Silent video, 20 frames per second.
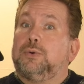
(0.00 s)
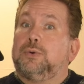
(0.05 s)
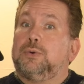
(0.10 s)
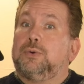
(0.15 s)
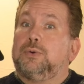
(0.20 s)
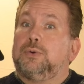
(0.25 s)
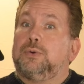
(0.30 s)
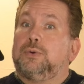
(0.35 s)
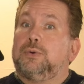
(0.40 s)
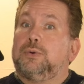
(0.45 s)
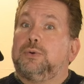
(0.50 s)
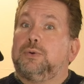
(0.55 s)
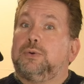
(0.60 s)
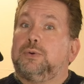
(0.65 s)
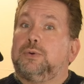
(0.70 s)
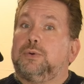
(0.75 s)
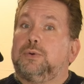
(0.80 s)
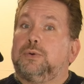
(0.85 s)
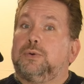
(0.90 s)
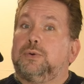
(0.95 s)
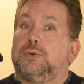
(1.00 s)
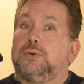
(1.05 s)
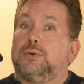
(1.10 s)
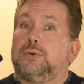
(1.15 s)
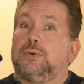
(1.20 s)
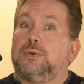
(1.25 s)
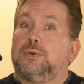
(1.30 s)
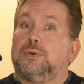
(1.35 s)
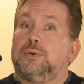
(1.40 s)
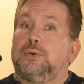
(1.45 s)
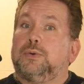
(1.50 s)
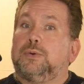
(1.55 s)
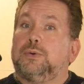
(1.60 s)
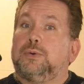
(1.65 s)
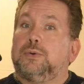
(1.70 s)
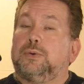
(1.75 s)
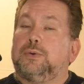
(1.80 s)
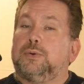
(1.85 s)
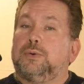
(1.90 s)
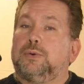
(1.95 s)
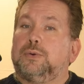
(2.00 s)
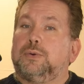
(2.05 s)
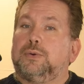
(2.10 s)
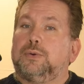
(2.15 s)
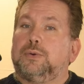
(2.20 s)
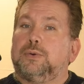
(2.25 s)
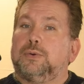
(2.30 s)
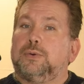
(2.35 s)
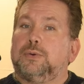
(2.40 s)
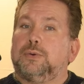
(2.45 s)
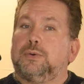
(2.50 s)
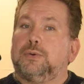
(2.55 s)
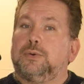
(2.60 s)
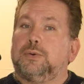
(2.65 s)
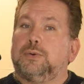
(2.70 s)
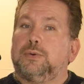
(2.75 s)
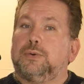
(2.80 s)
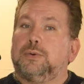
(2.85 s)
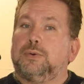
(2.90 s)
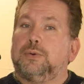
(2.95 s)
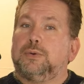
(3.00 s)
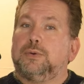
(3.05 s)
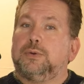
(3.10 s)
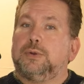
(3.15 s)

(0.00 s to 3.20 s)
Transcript: Nobody speaks.